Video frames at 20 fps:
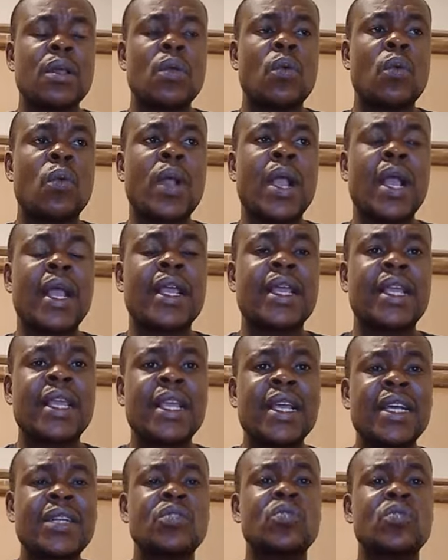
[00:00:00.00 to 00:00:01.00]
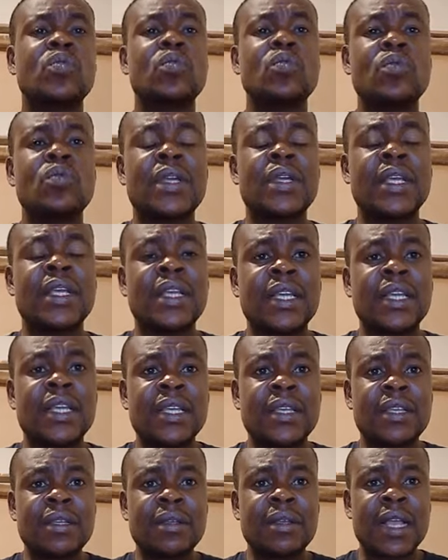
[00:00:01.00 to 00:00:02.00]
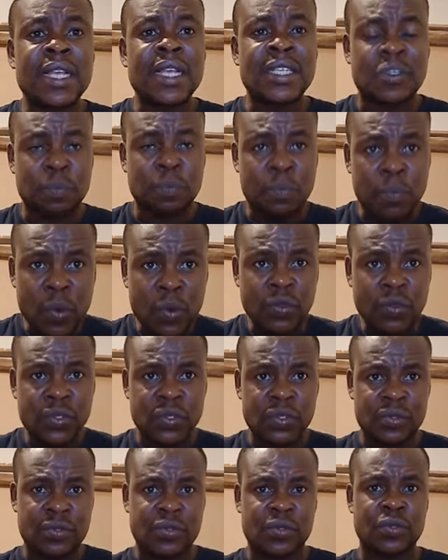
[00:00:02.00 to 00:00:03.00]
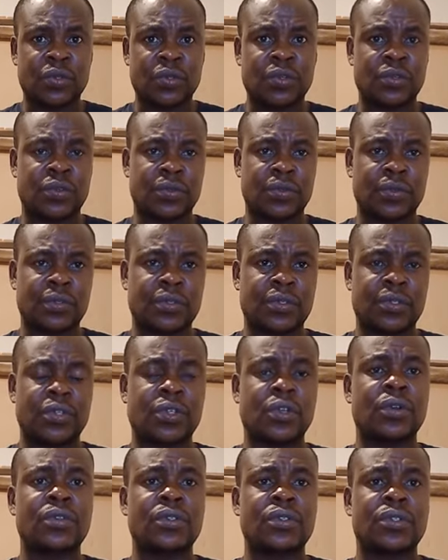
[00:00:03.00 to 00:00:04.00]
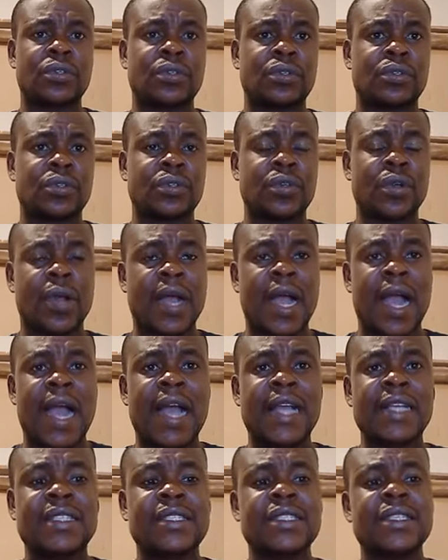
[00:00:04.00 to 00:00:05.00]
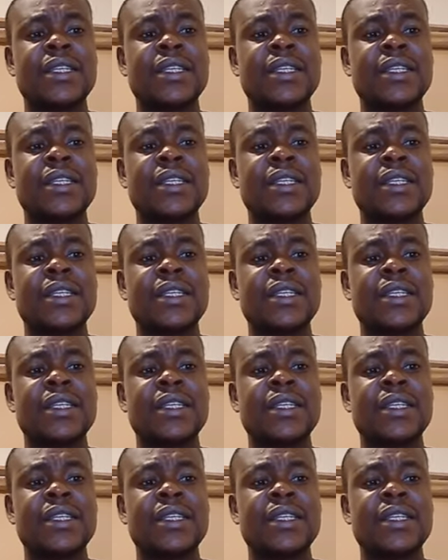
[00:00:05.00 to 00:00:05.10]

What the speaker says: We are here to expose to you, to your eyes,